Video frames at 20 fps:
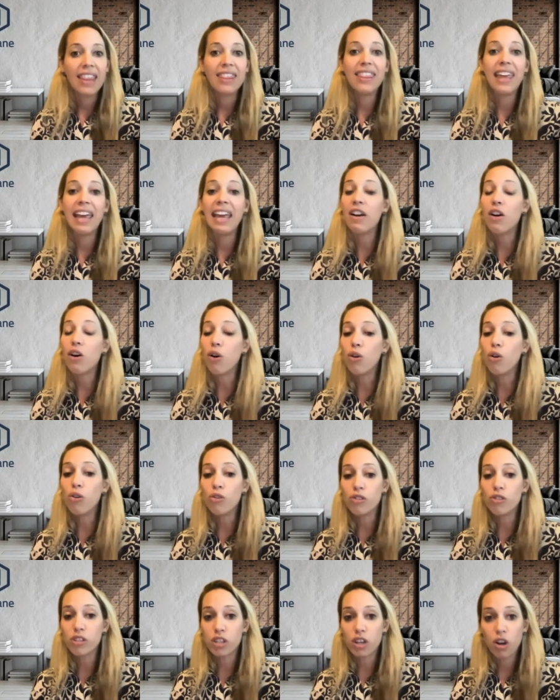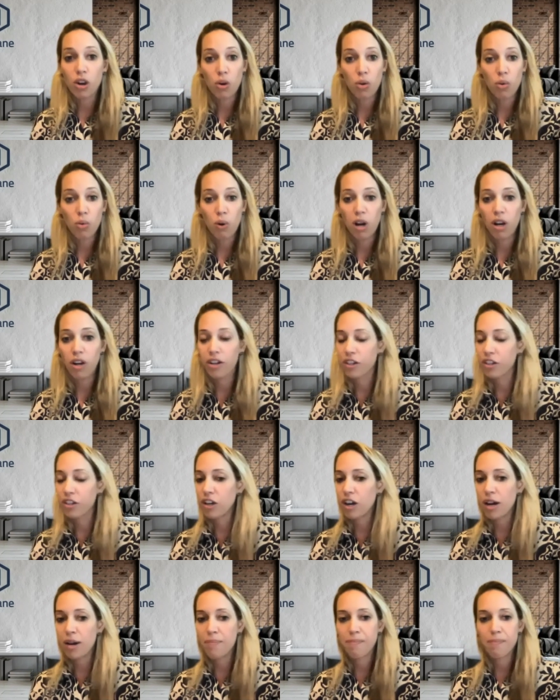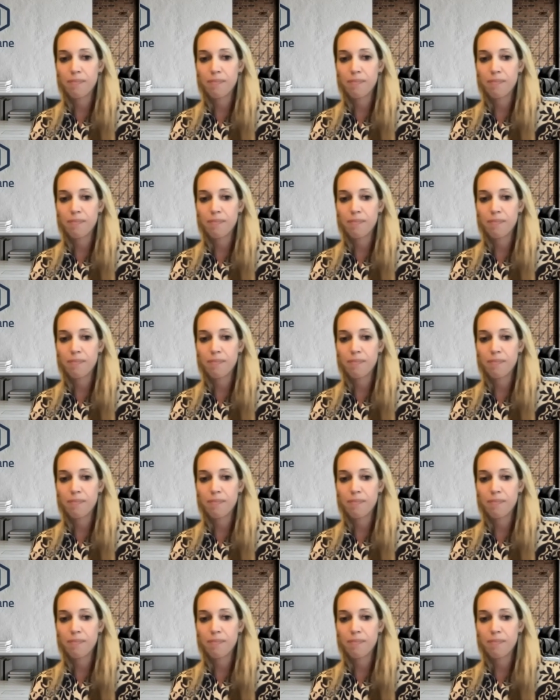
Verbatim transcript: They also are not